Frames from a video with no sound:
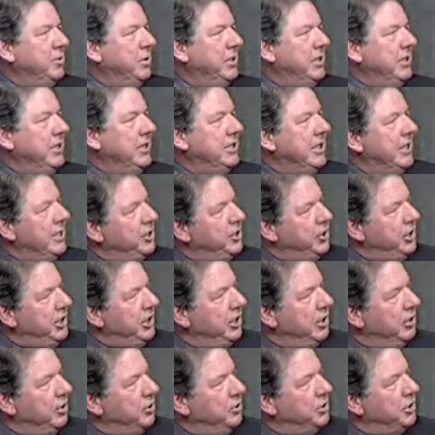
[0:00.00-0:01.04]
with these
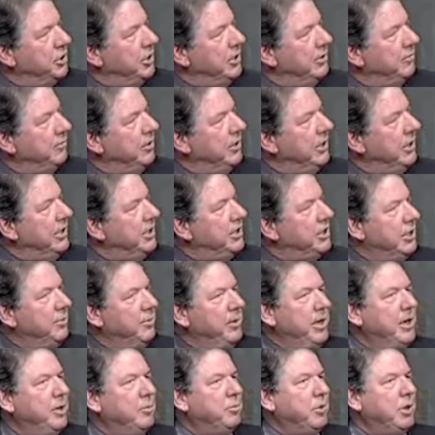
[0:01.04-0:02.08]
NGOs and different things
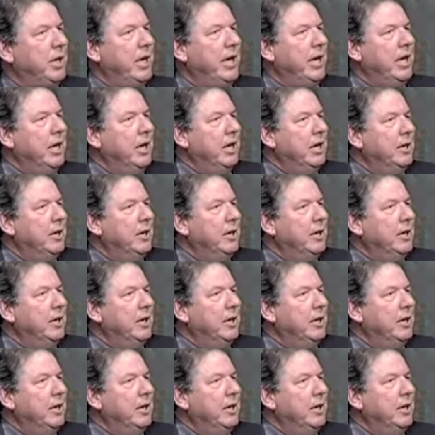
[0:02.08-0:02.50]
coming into play.